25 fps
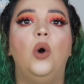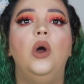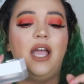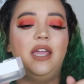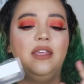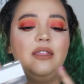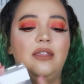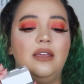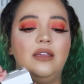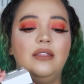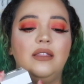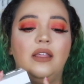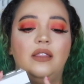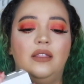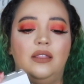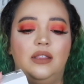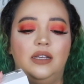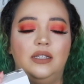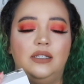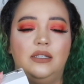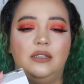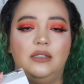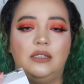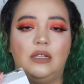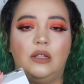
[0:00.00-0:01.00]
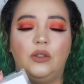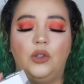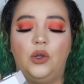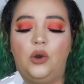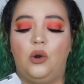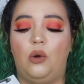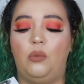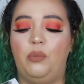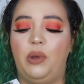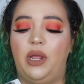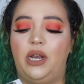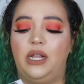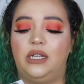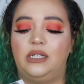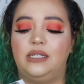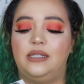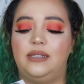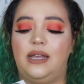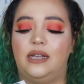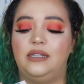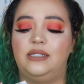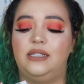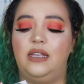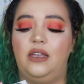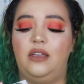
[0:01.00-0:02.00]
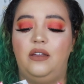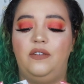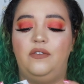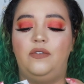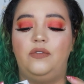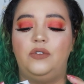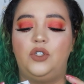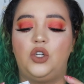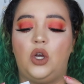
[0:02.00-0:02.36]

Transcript: I think that this is a little bit excessive,